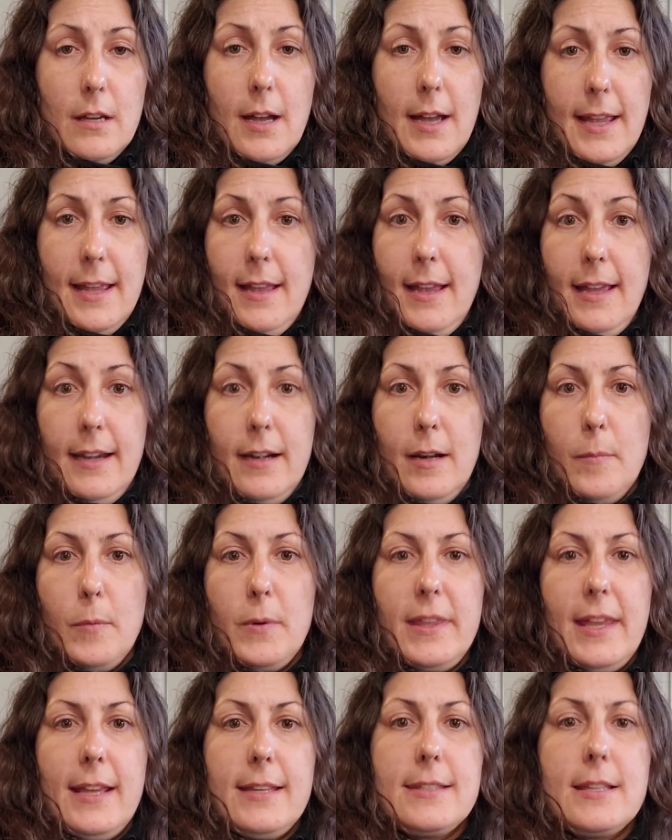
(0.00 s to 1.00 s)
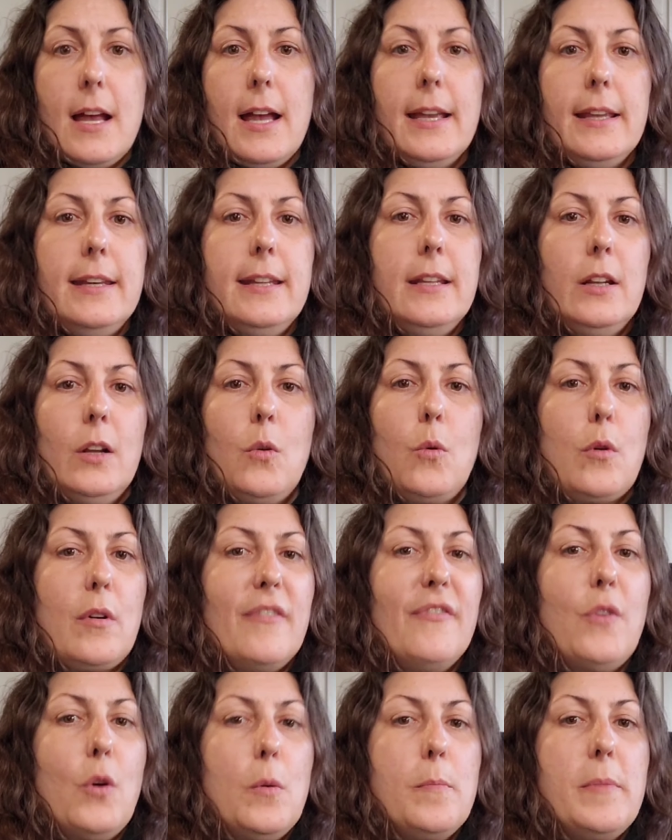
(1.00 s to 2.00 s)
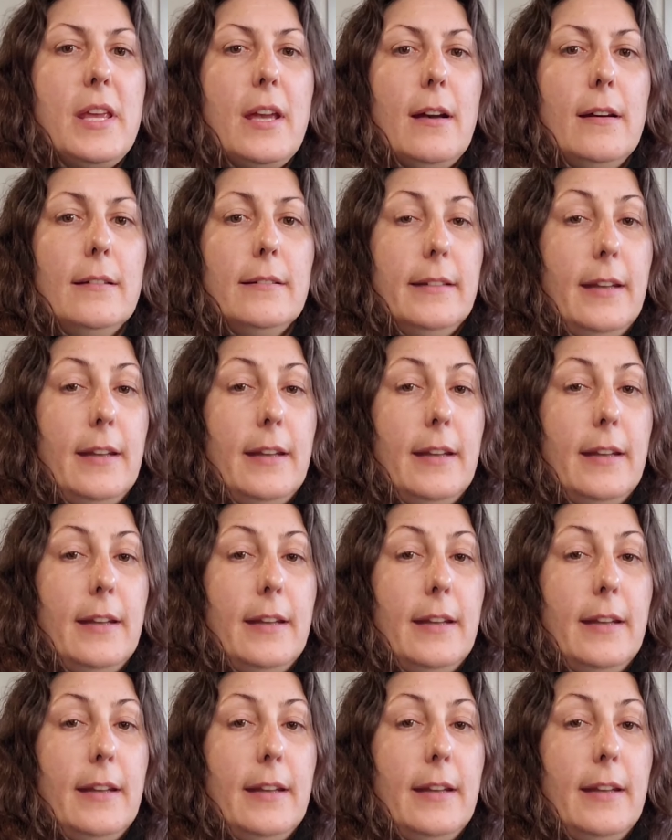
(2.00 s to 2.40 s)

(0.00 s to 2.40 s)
I ended up with anxiety and agoraphobia.